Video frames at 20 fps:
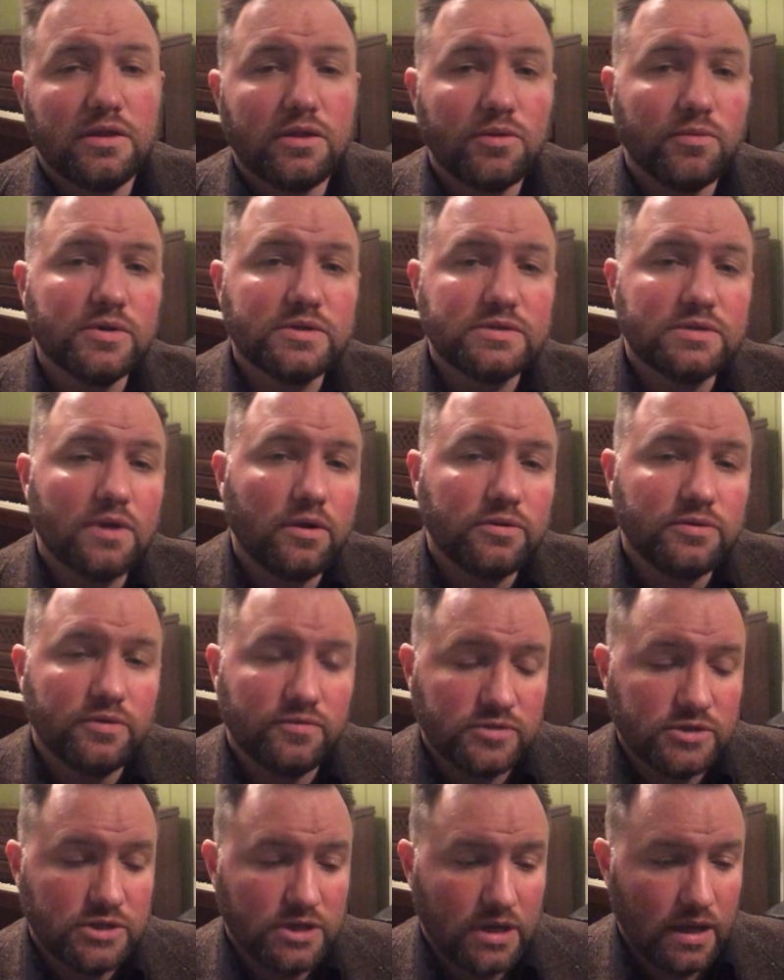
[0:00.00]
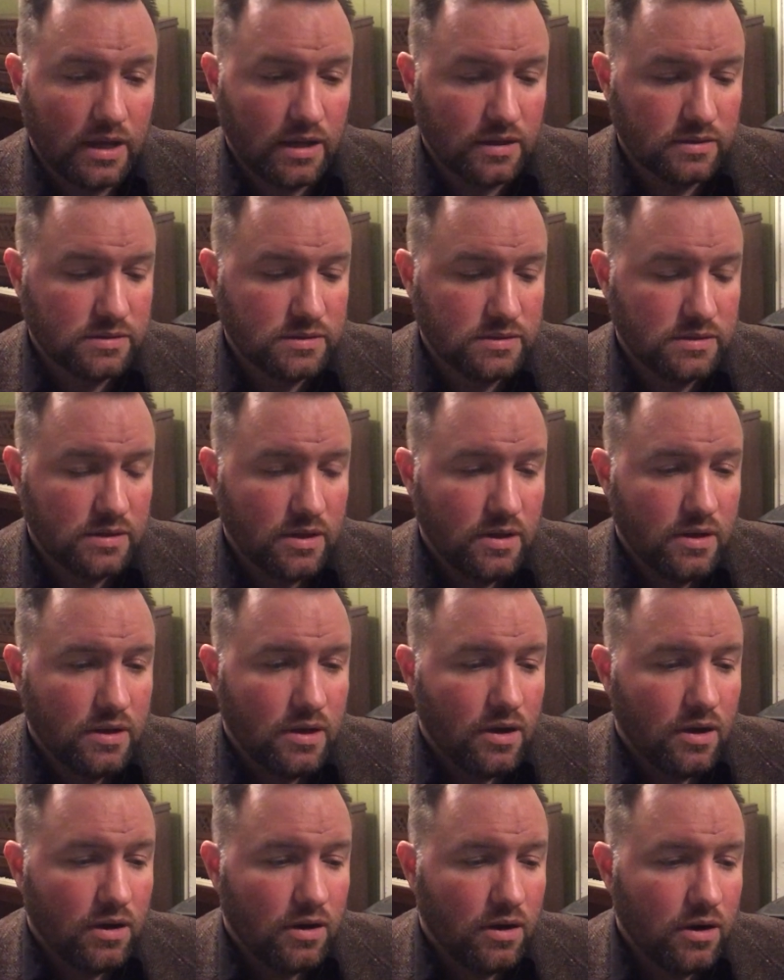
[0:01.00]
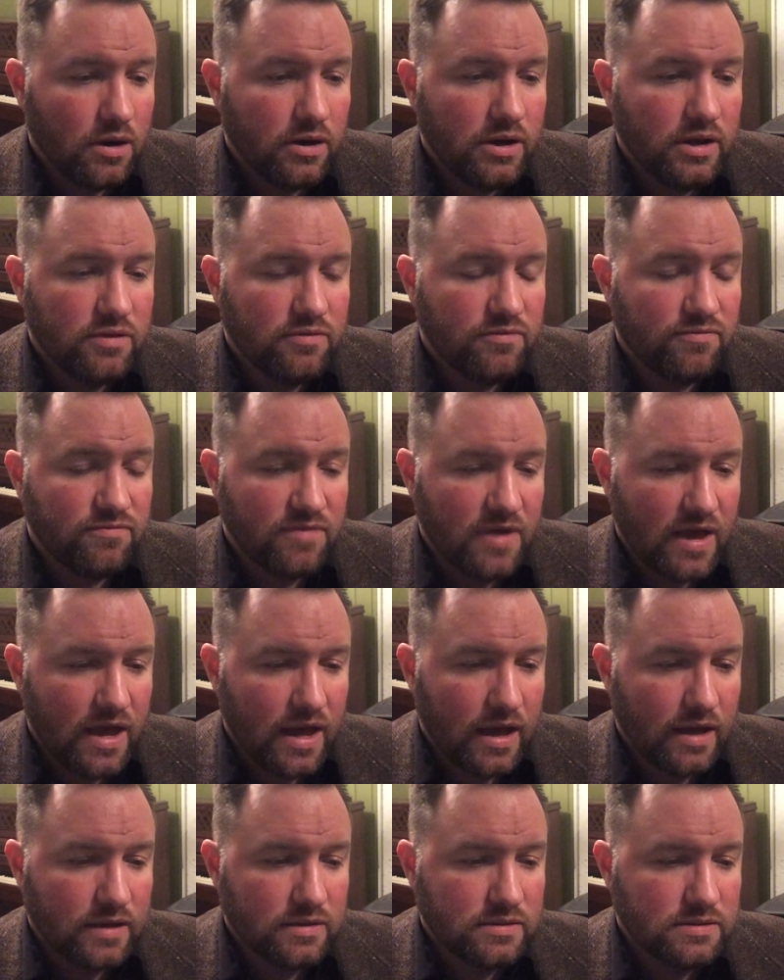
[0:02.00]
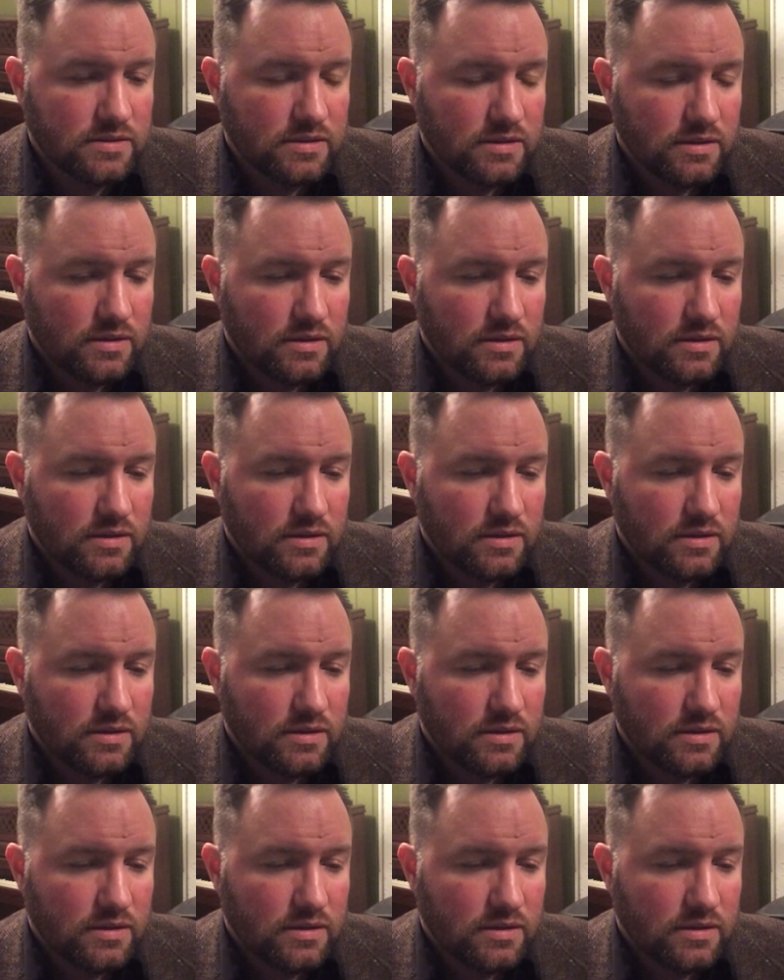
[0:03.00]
the result of chance, are in fact